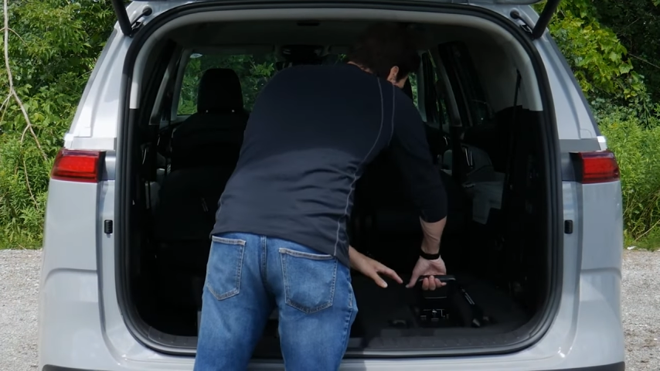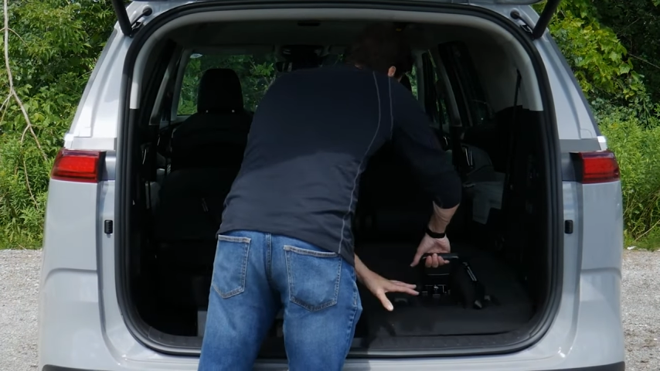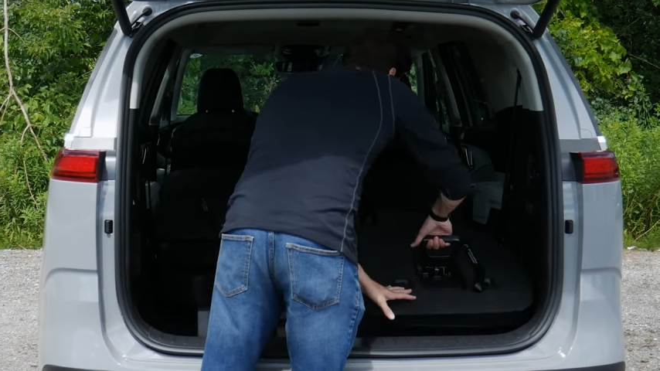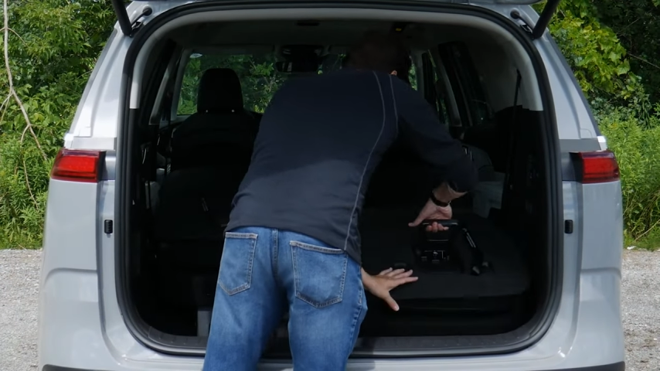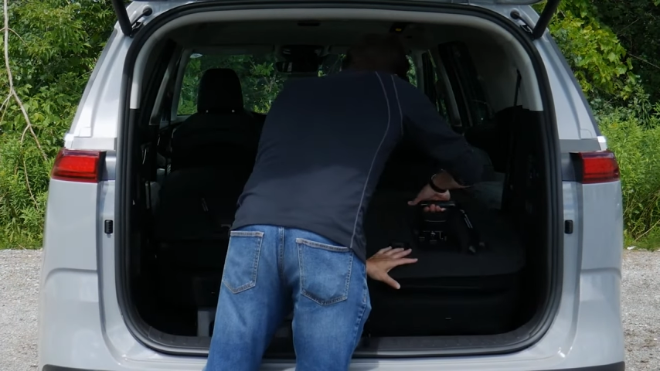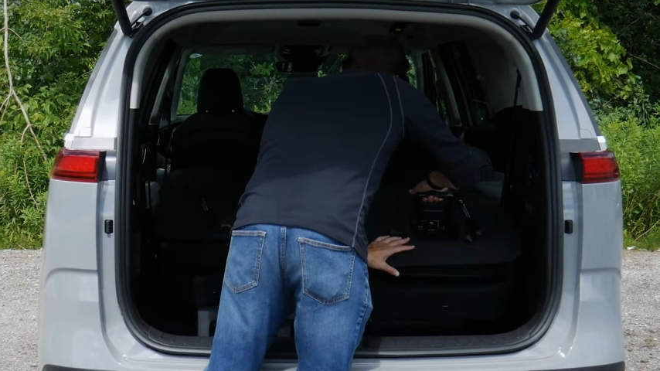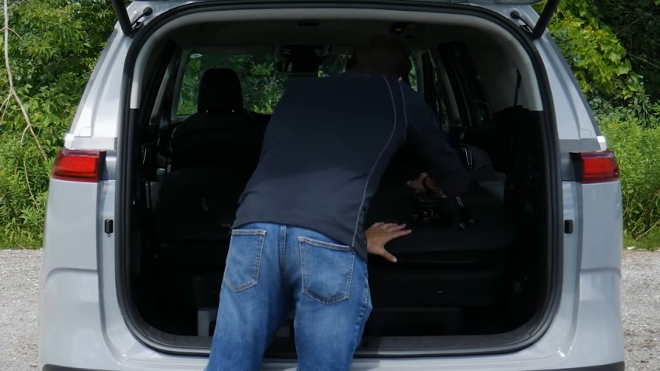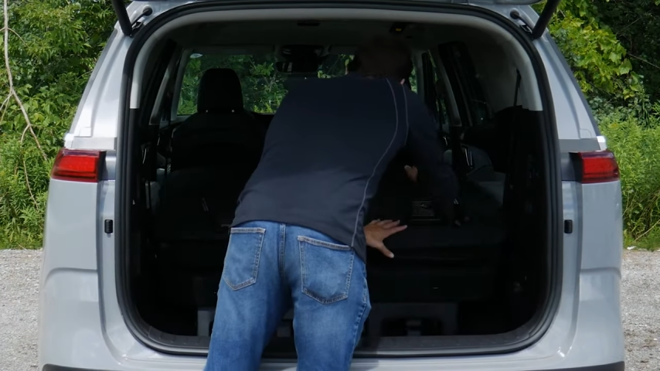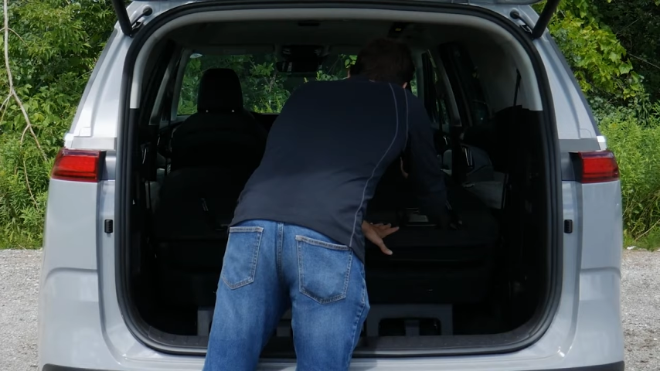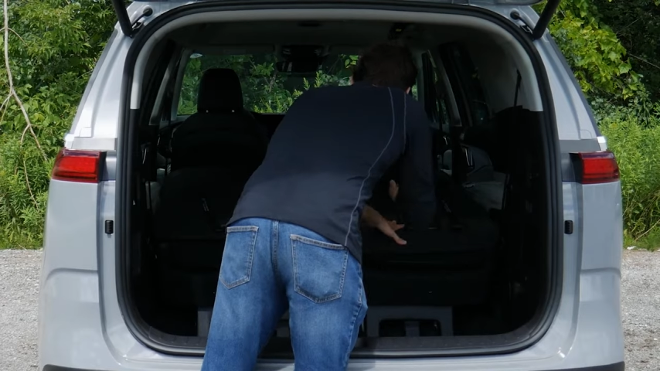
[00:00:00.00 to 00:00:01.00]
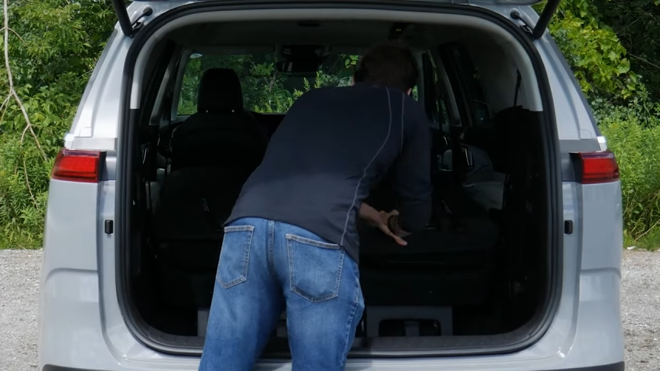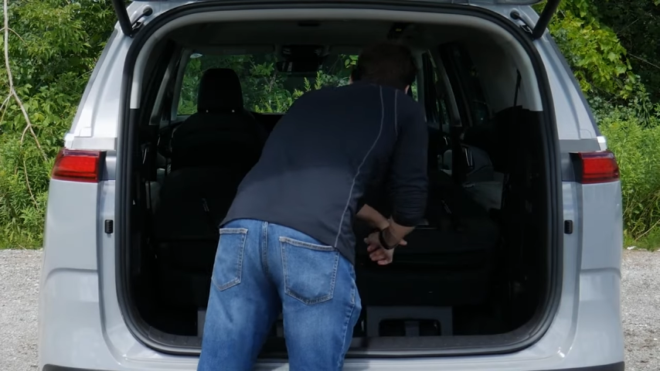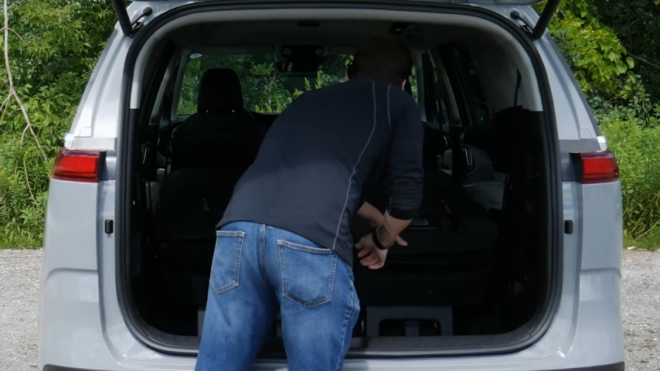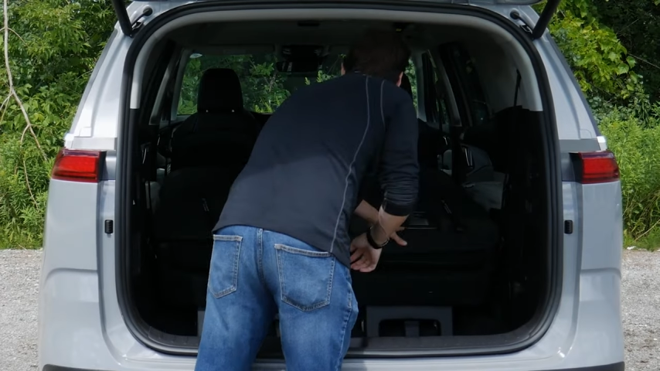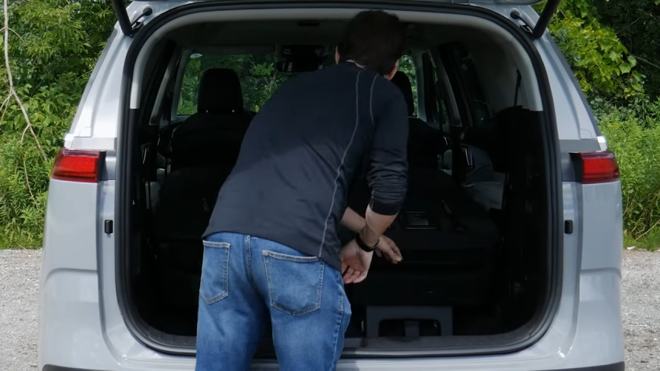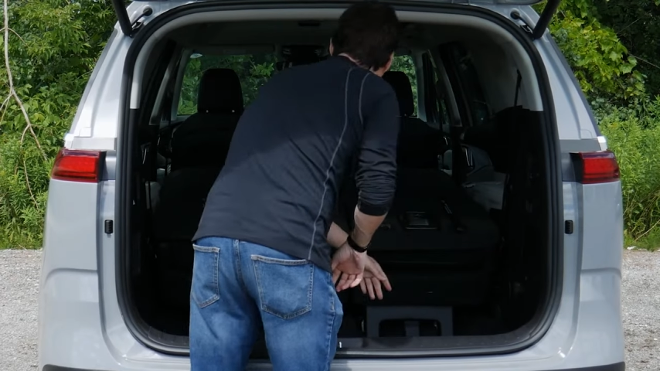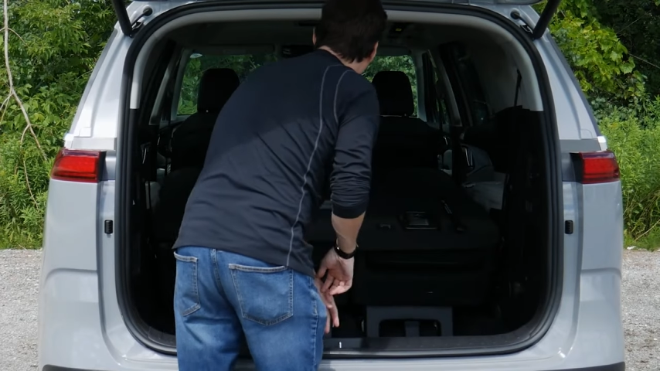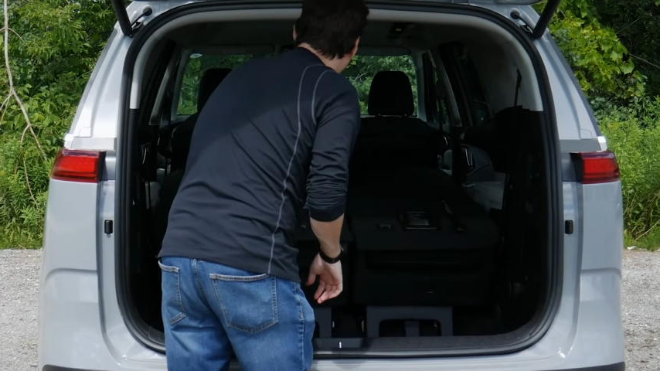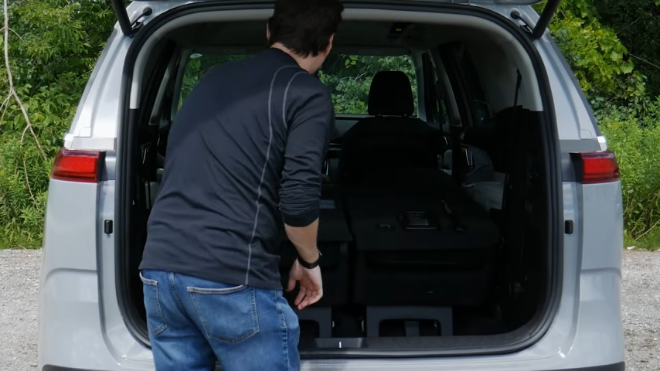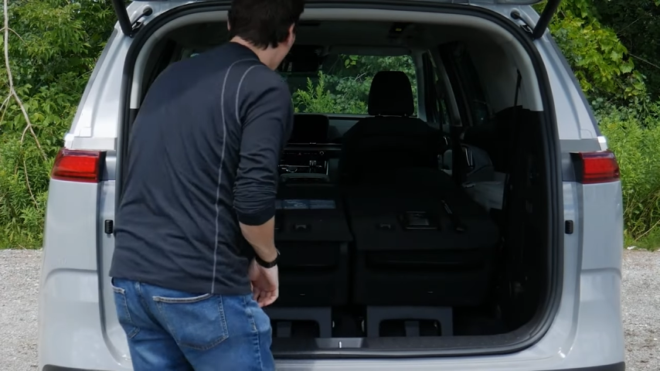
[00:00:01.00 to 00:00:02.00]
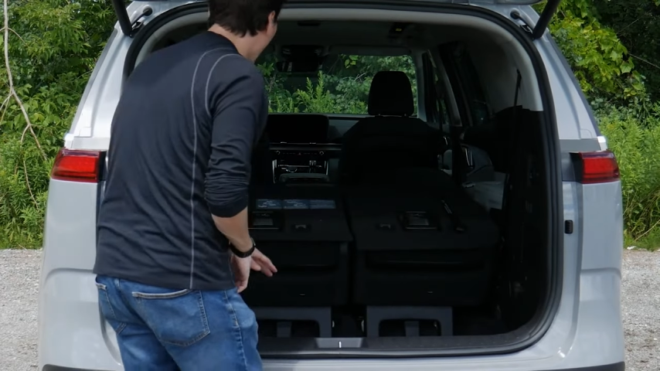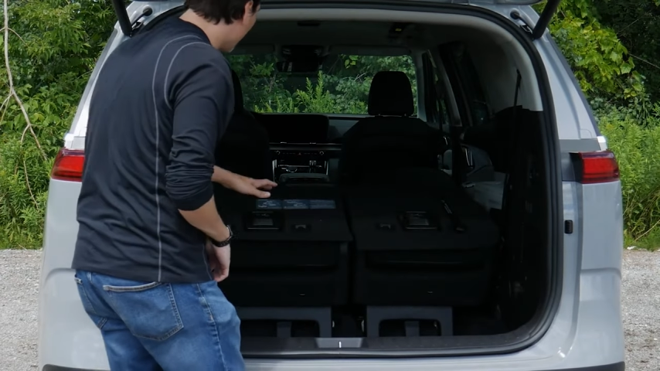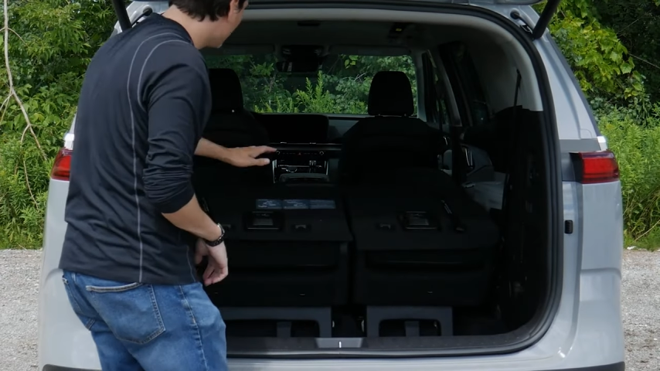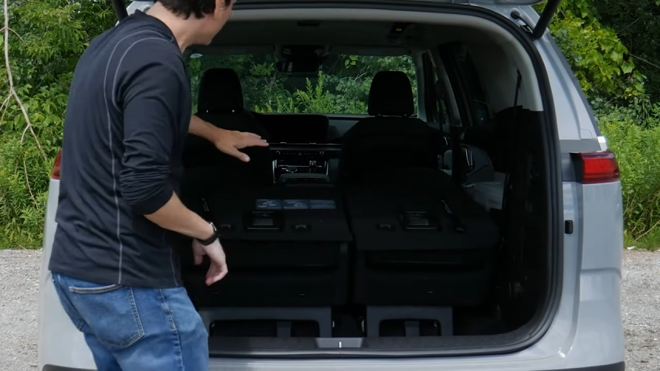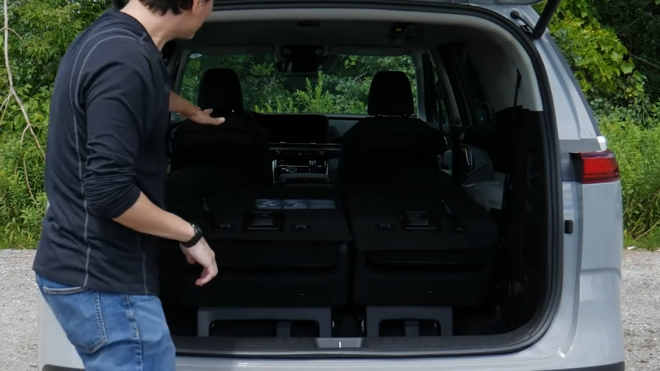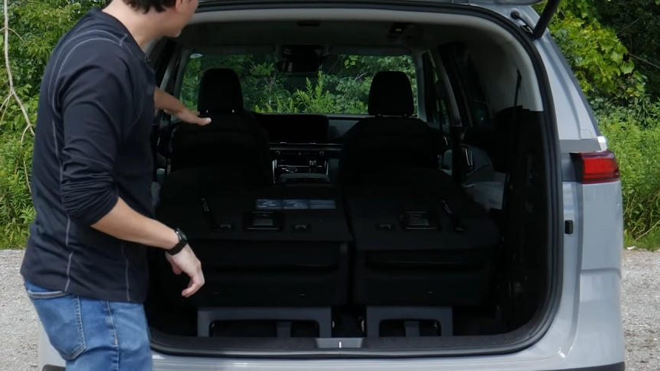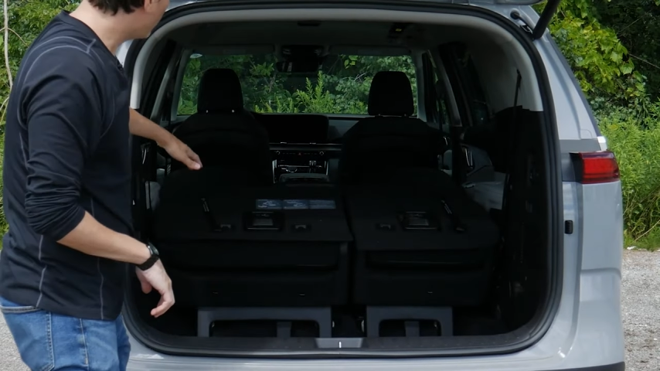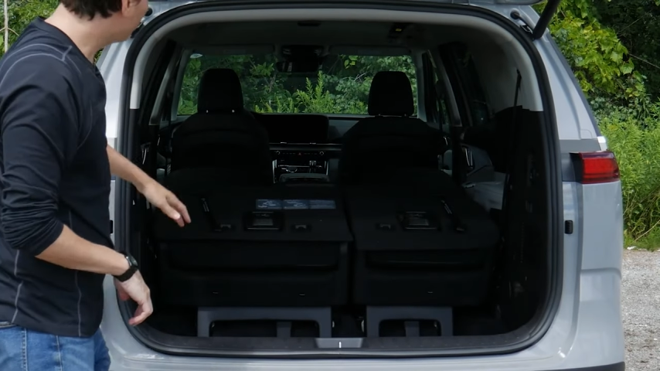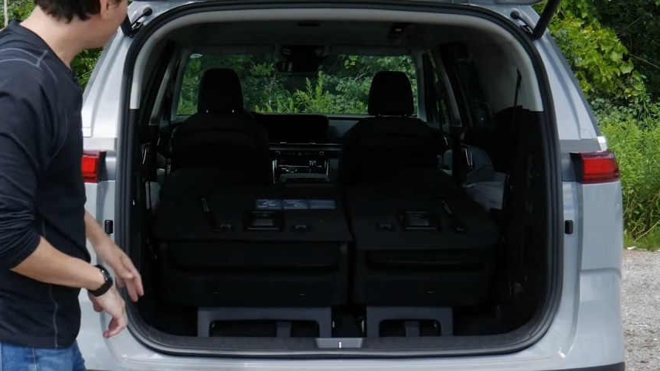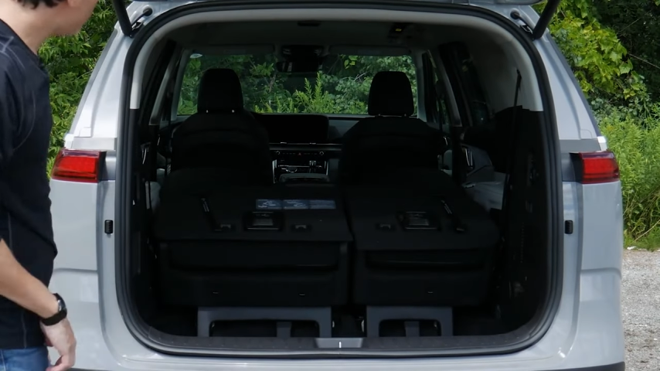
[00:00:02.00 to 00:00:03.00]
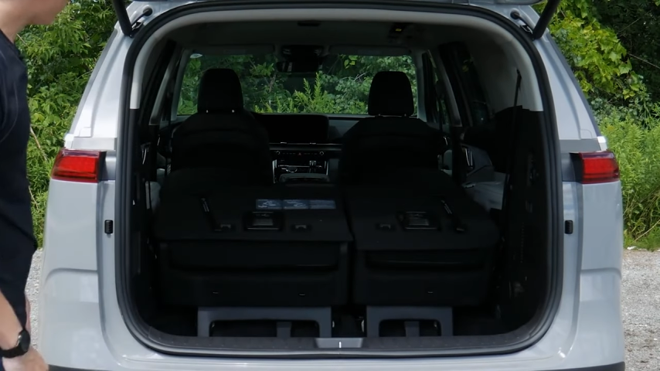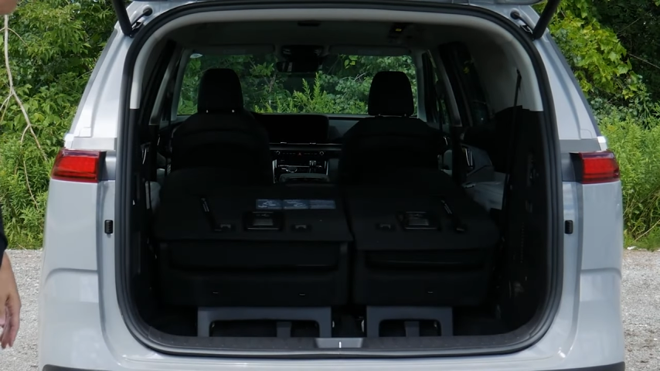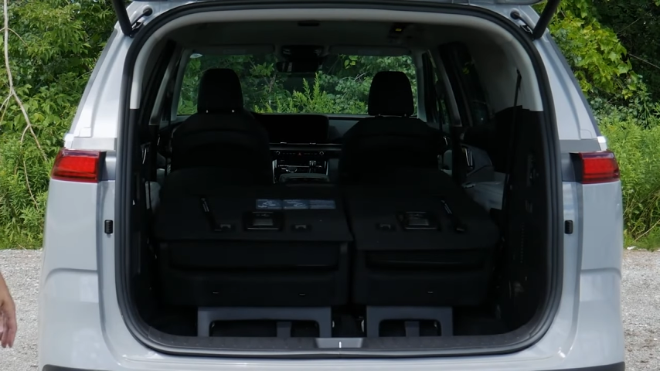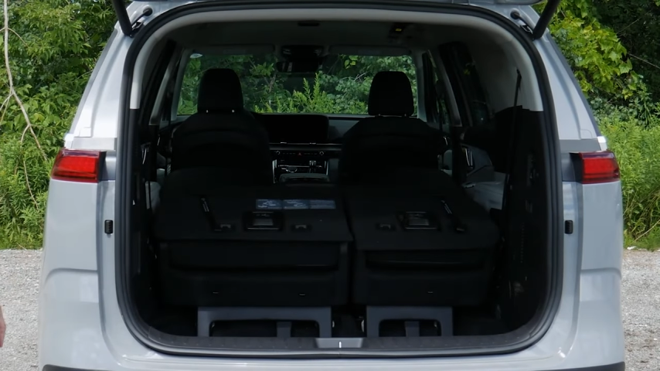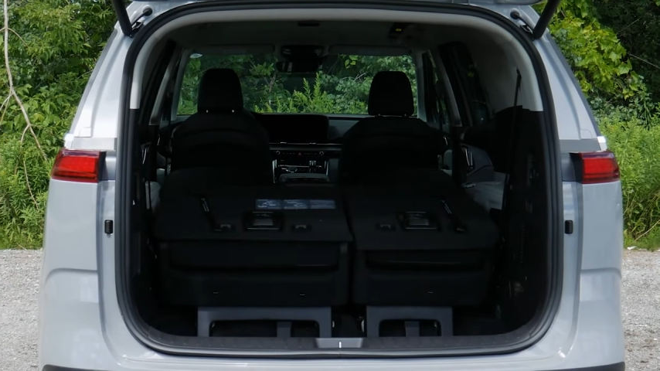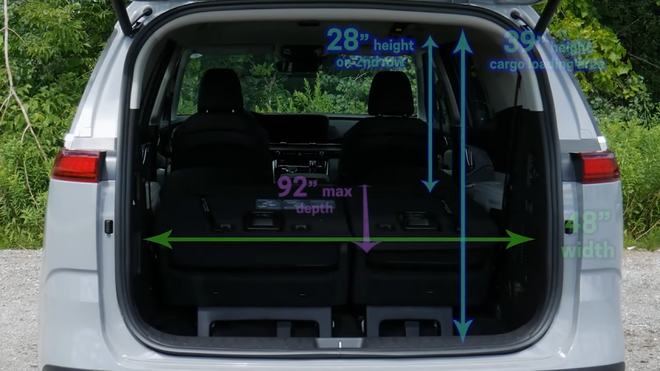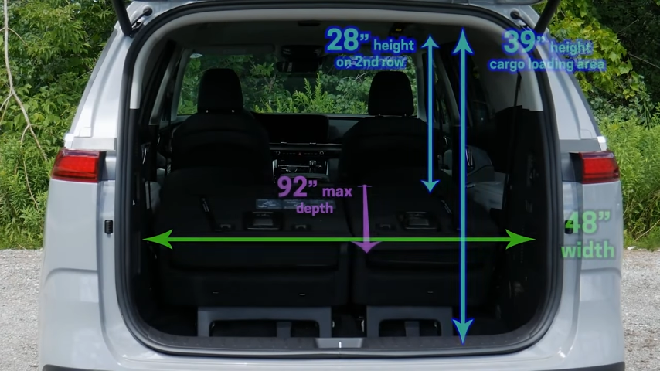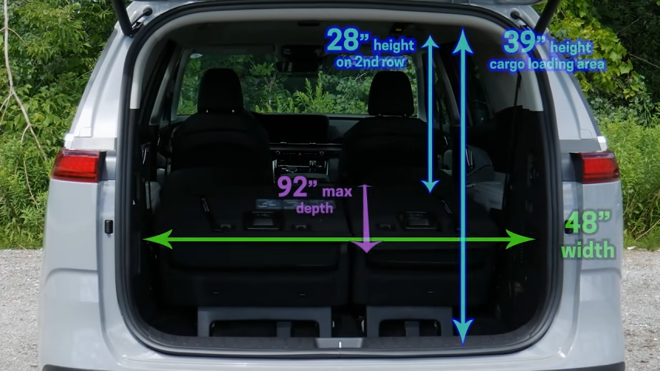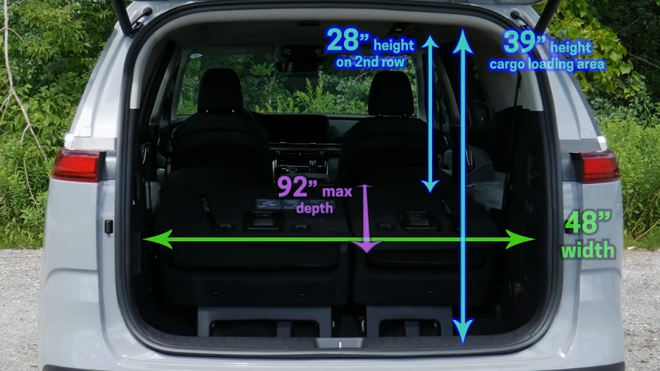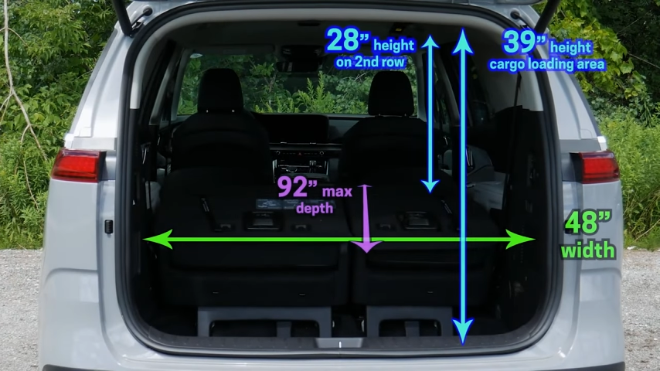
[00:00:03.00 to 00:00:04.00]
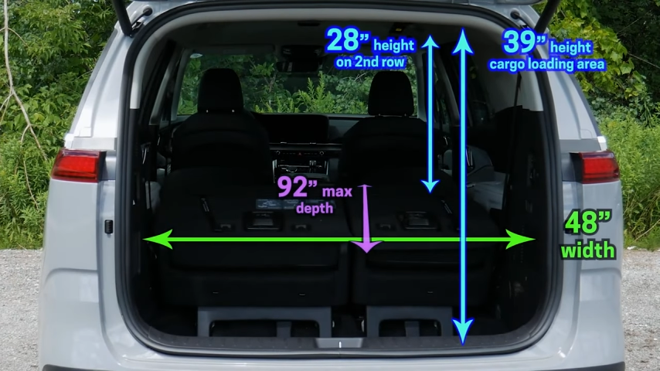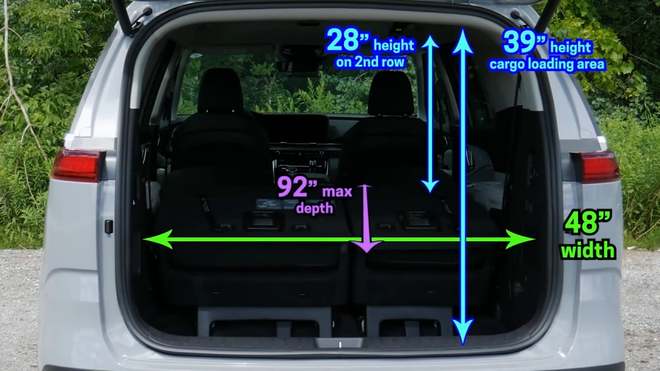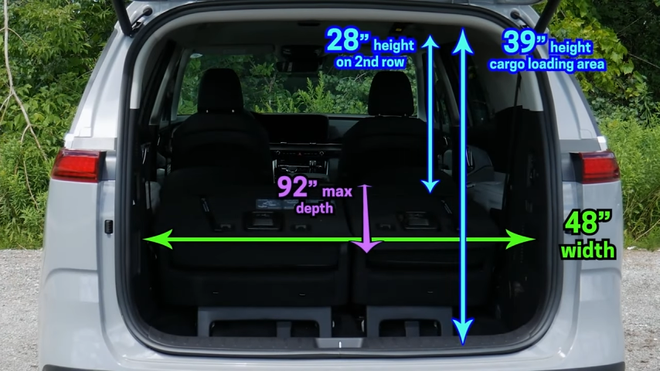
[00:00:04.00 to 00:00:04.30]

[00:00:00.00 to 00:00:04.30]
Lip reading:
Nobody's mouth can be seen.